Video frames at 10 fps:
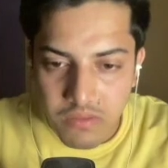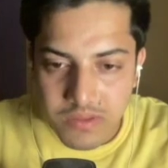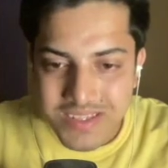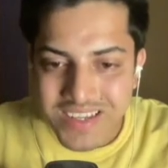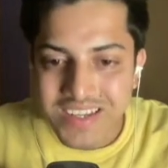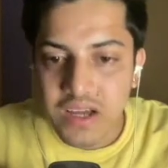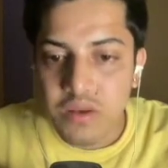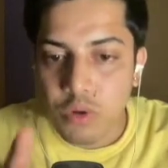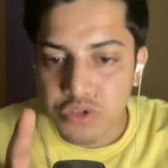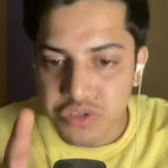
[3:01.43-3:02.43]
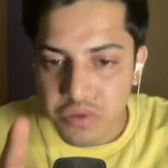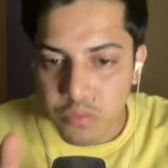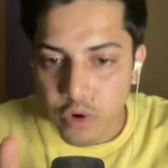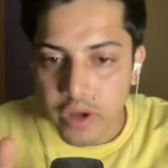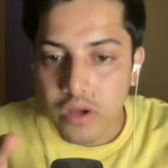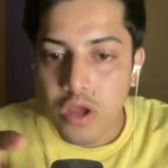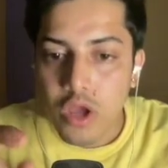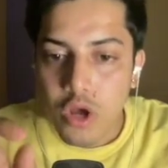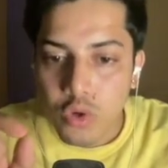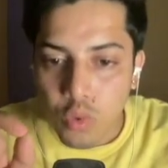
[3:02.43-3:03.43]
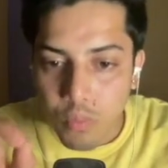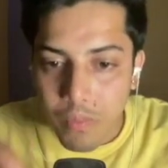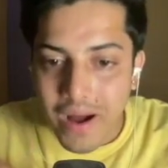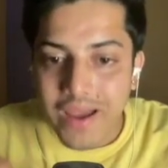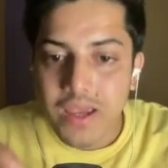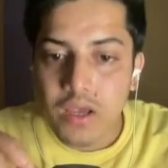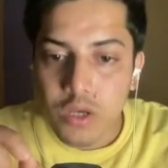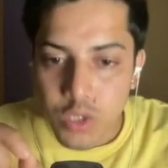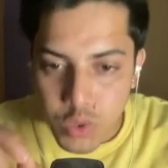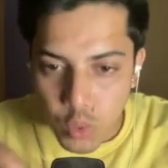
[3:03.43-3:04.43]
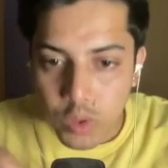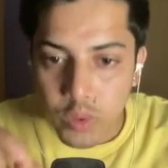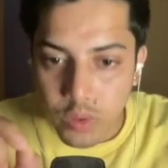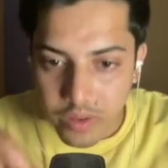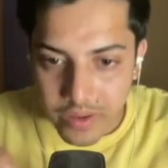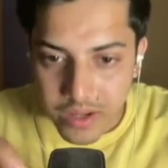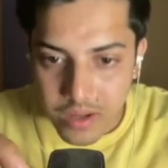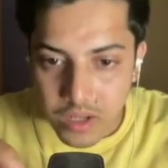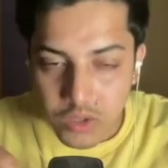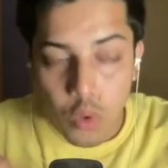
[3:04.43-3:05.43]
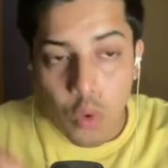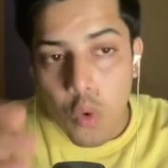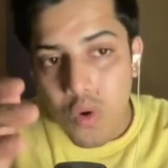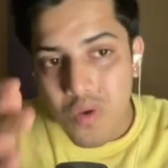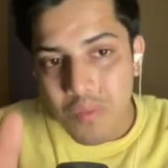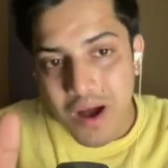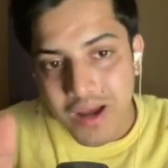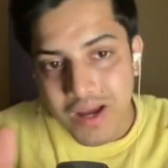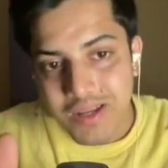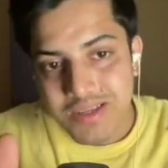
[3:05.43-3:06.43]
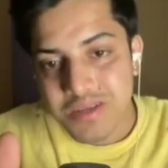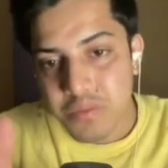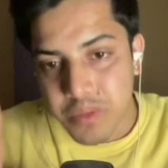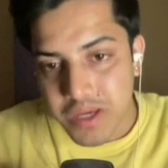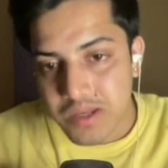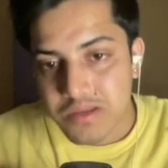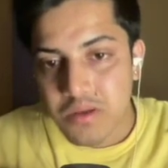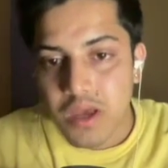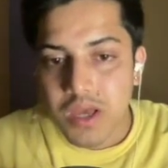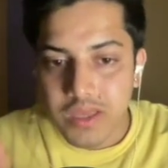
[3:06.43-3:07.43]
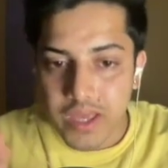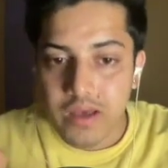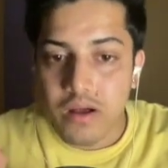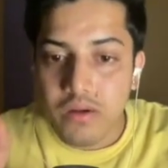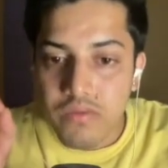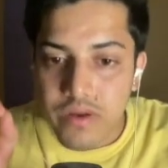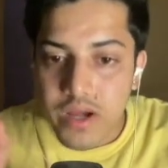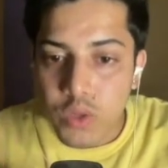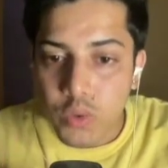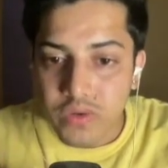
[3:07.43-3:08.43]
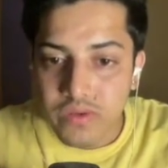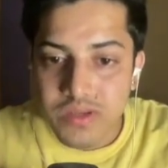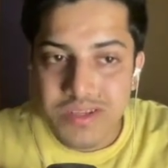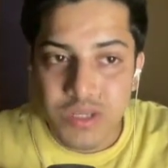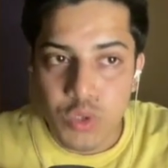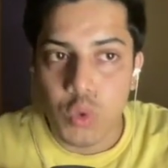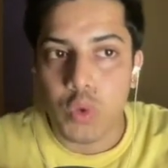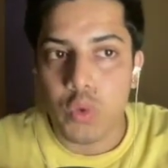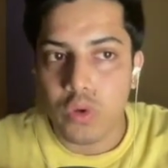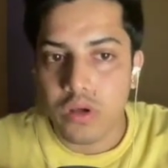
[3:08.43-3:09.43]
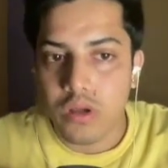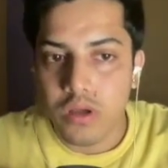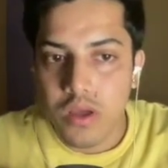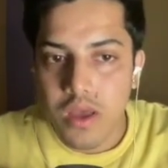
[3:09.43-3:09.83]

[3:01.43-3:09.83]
even single positive point to buy Sol token right now. The whole market is in bearish. They are afraid to invest in Sol token.